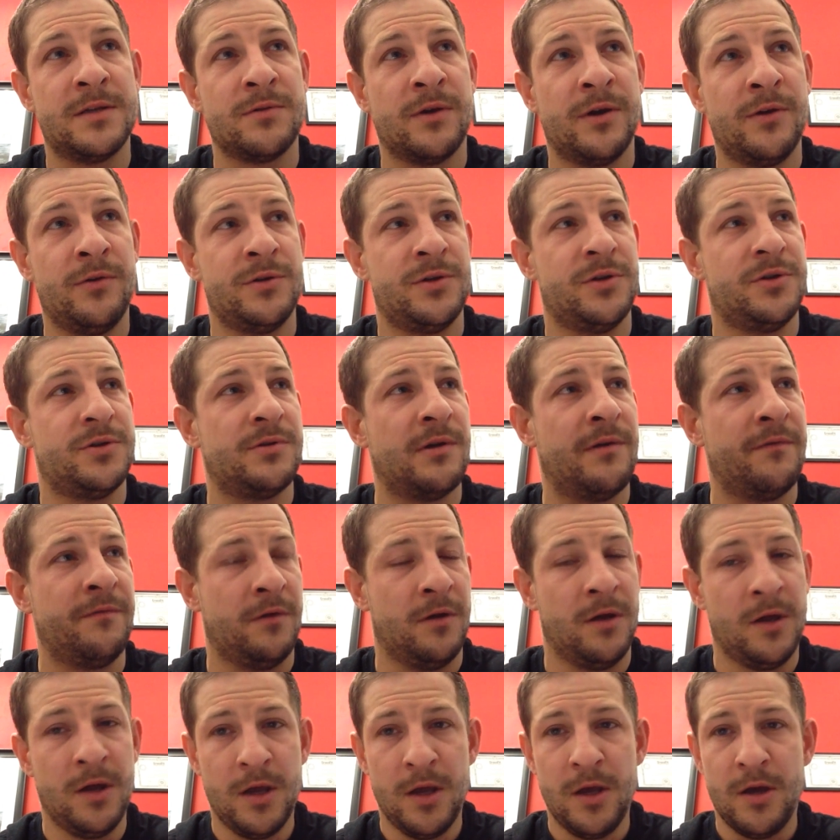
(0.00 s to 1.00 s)
So I always used to have
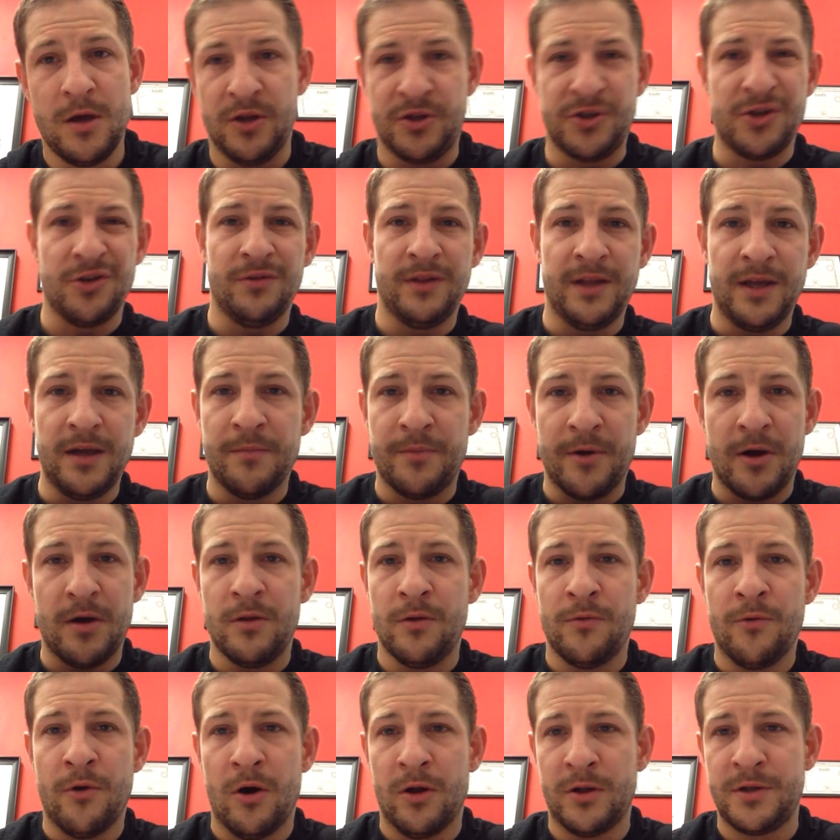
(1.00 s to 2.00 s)
a 2 litre
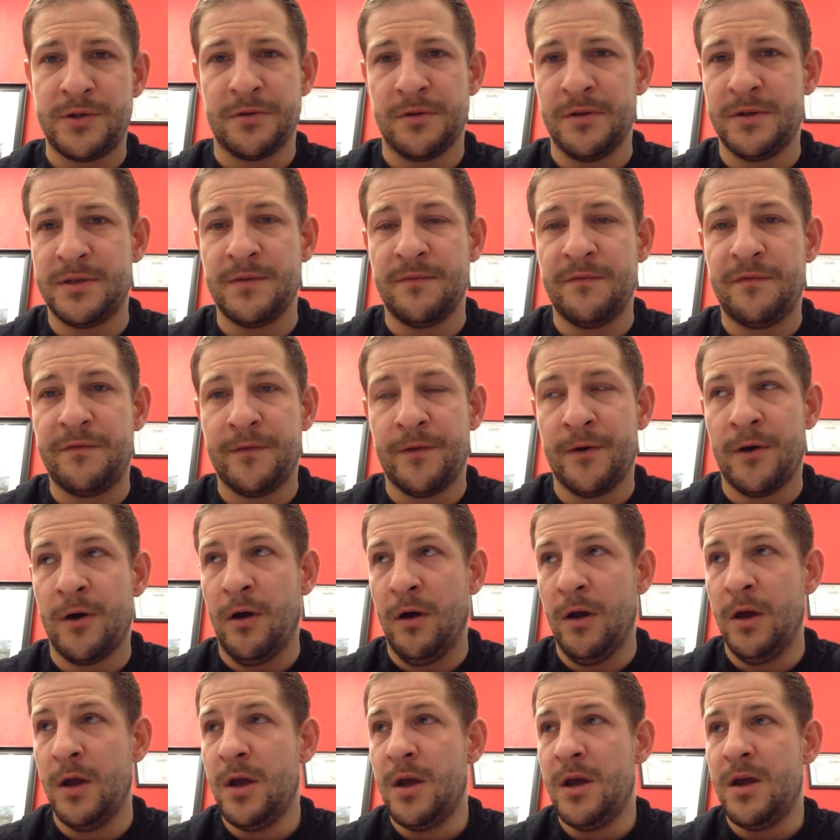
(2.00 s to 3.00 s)
bottle of water on the gym
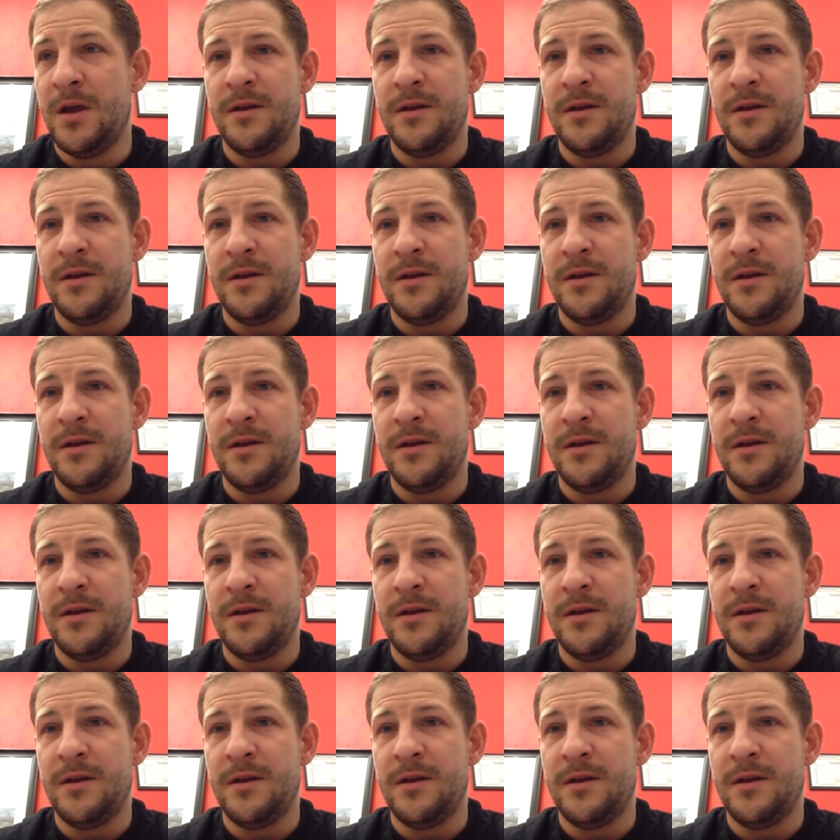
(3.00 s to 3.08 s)
floor.